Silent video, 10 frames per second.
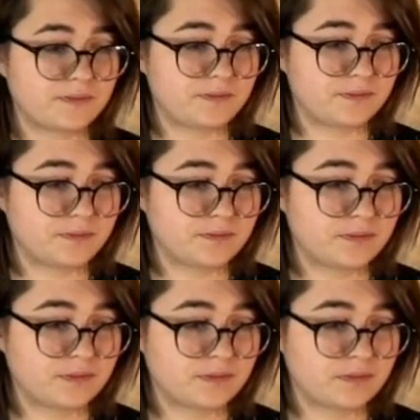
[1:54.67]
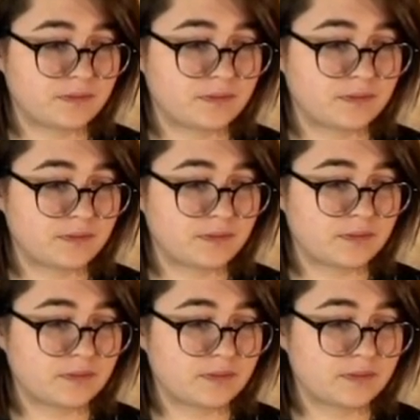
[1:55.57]

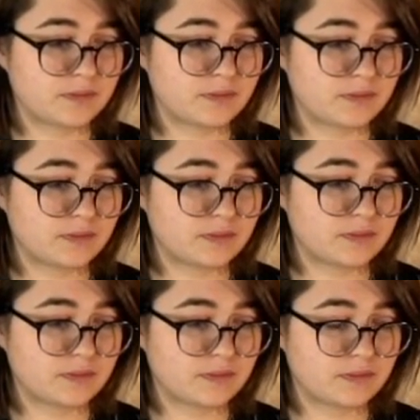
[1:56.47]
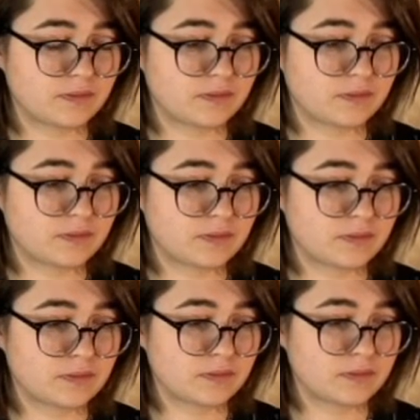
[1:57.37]

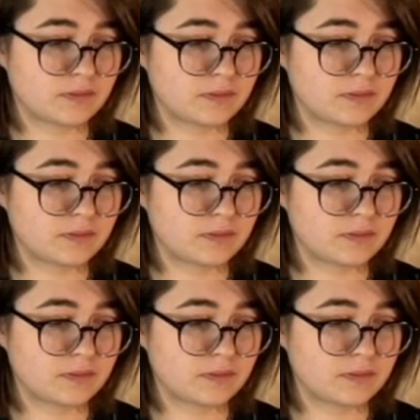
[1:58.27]
No one is speaking in this clip.